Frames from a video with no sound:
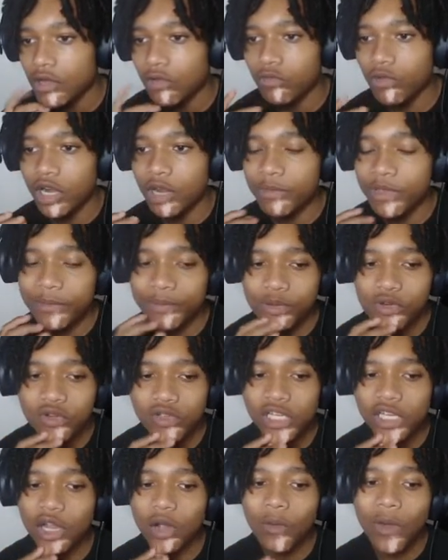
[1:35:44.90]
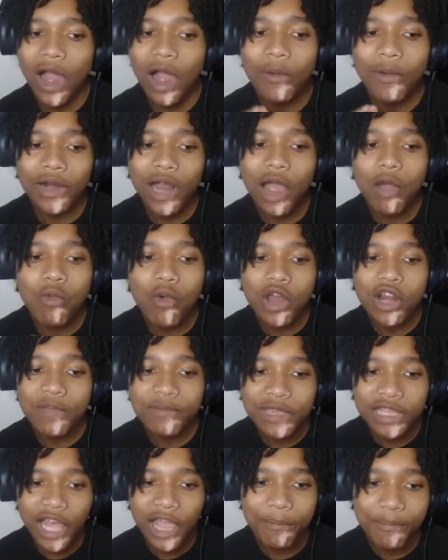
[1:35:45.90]
Wanna be Pooh, nigga? Why would I wanna
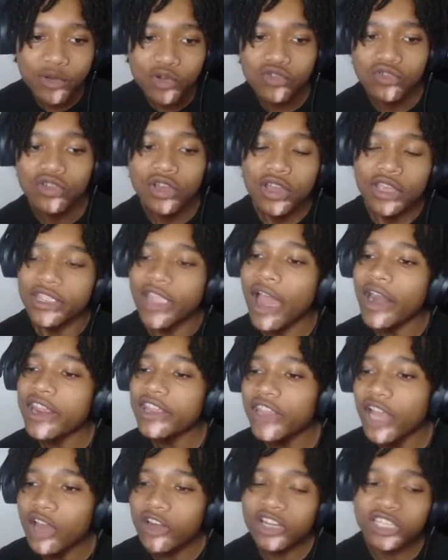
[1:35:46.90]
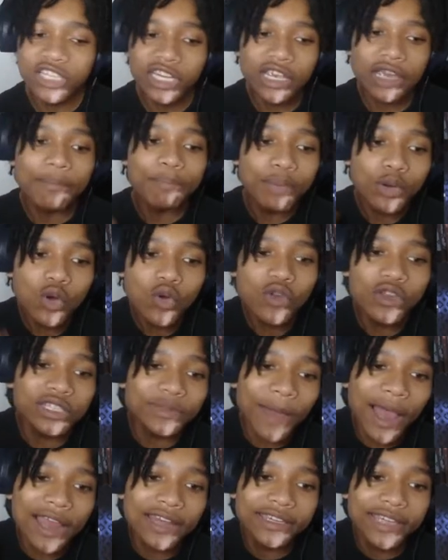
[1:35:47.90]
be like Pooh? Y'all need to understand, Pooh is
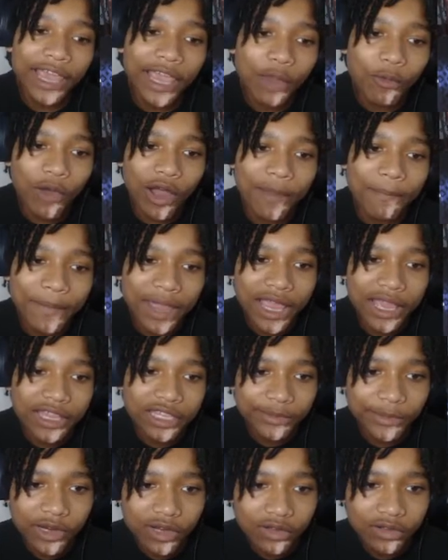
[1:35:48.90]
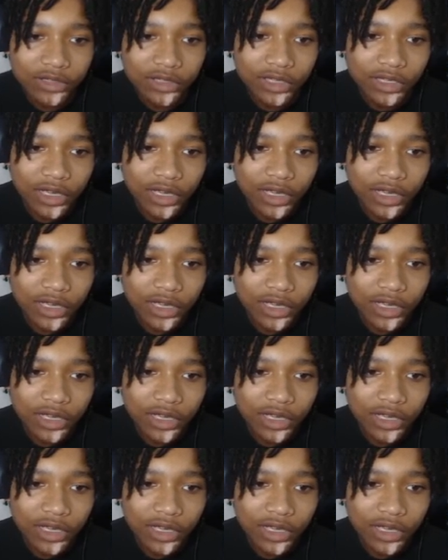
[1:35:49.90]
my day one man's, bro.